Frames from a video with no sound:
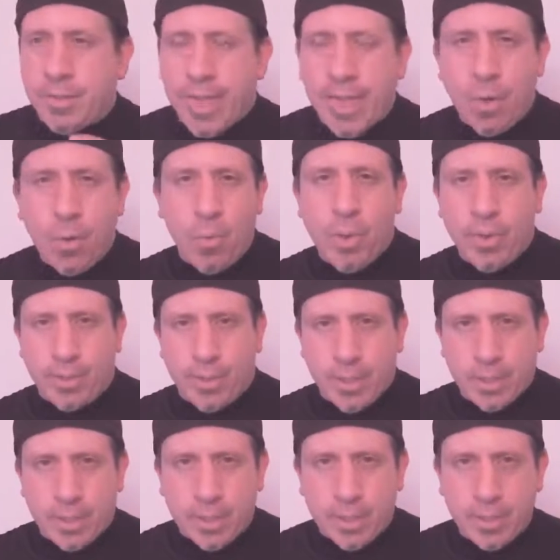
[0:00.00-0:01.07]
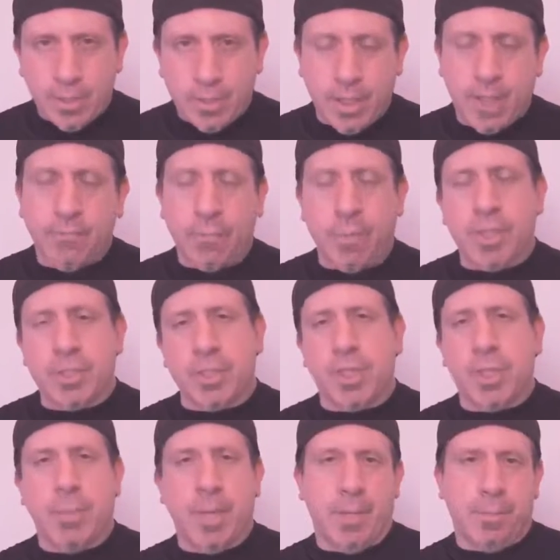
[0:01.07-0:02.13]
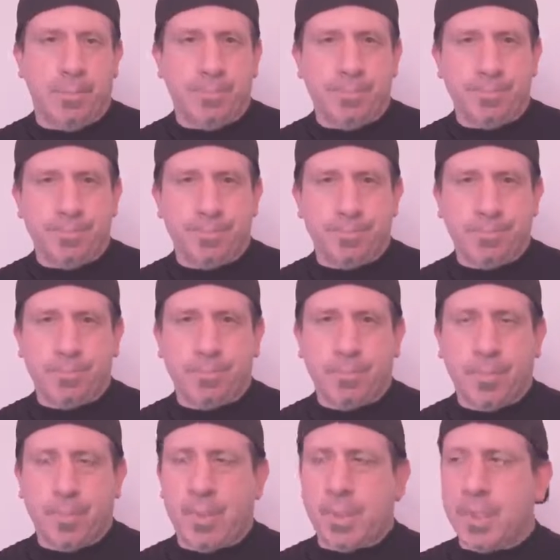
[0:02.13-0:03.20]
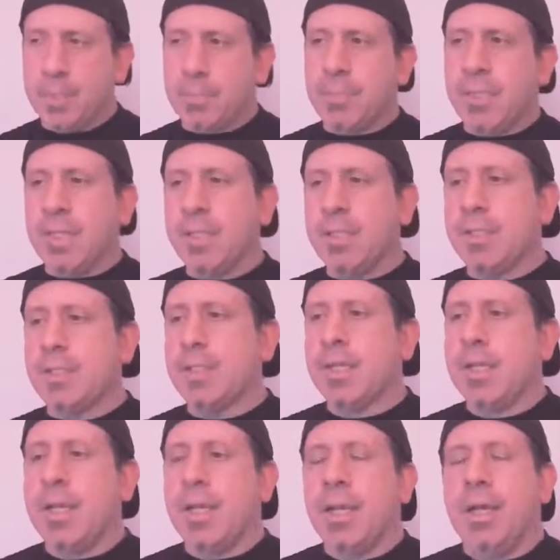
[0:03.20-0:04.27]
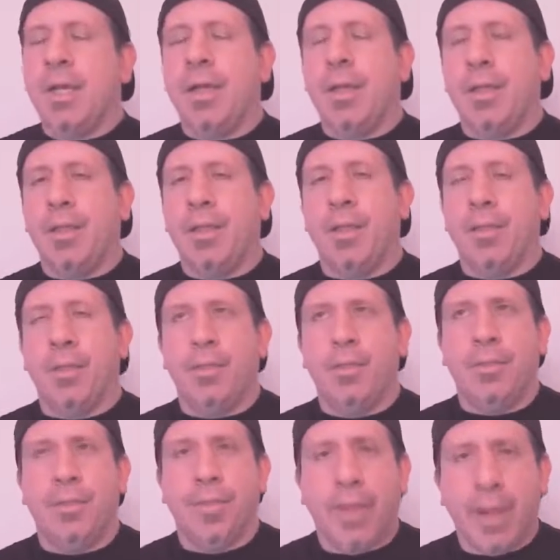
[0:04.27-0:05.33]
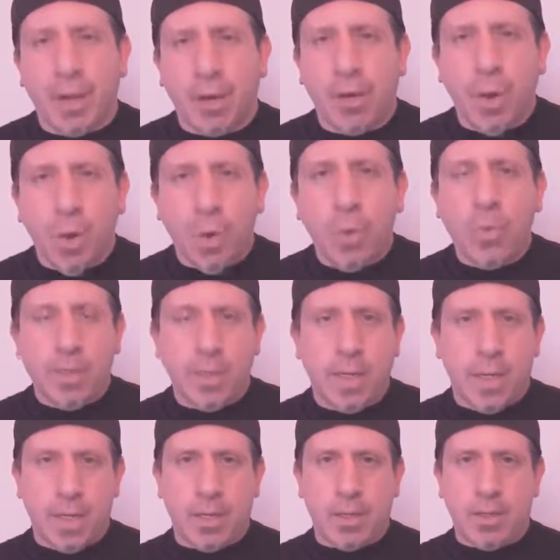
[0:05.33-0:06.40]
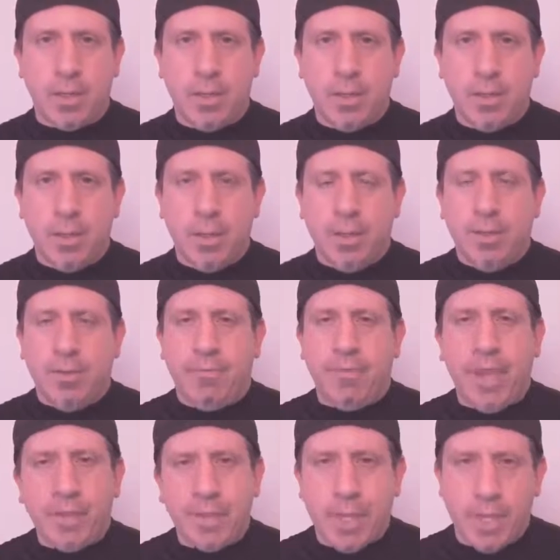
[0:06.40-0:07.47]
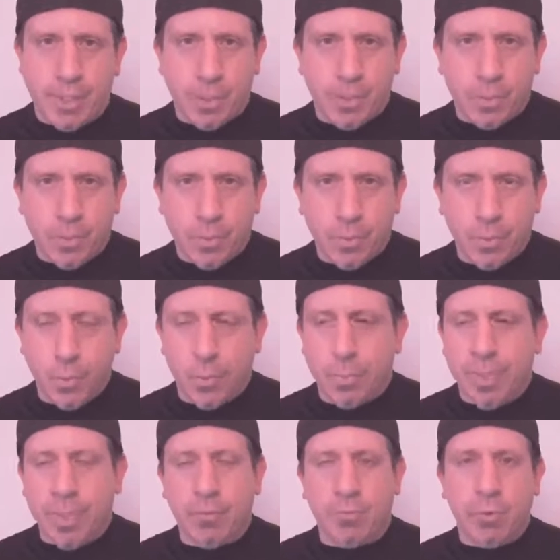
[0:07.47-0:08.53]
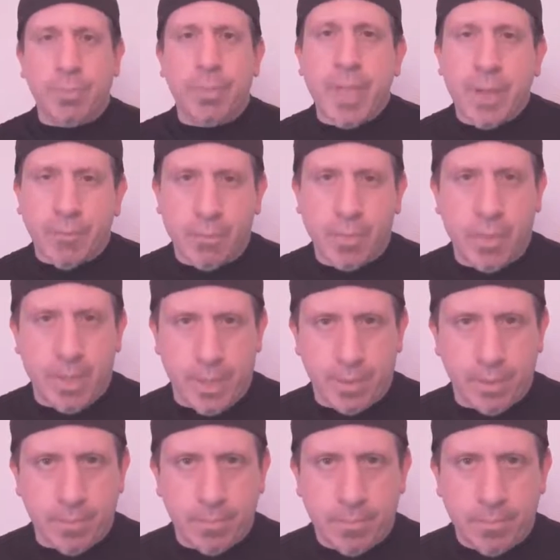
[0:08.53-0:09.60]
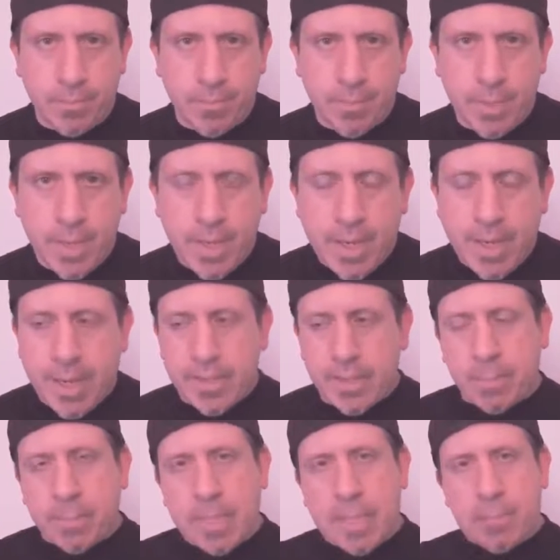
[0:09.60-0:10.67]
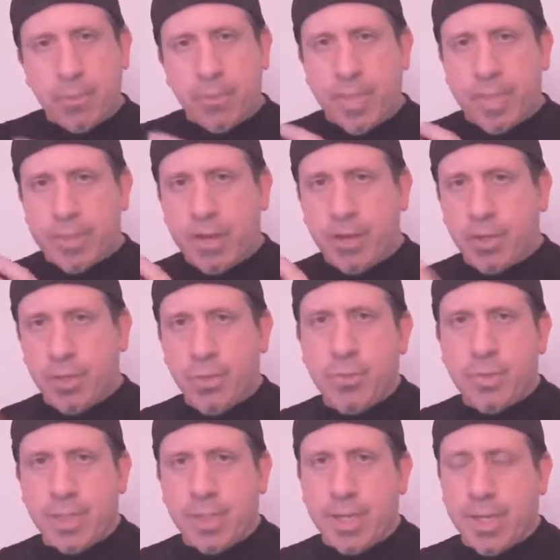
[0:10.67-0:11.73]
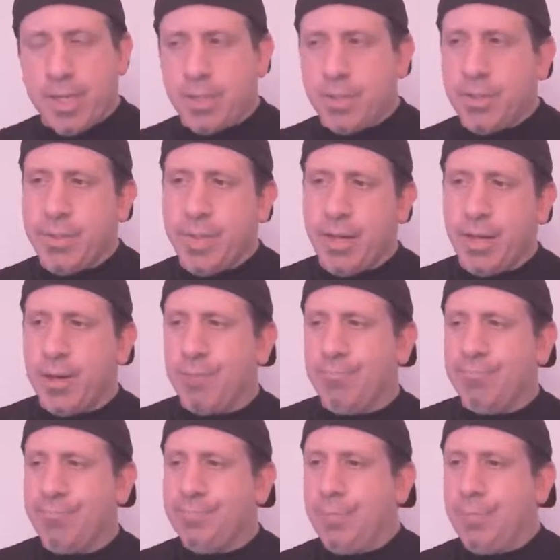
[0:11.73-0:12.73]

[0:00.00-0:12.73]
They don't want this information to come out. This means their whole entire foundation will be ripped out from underneath them, and the people that they're using as their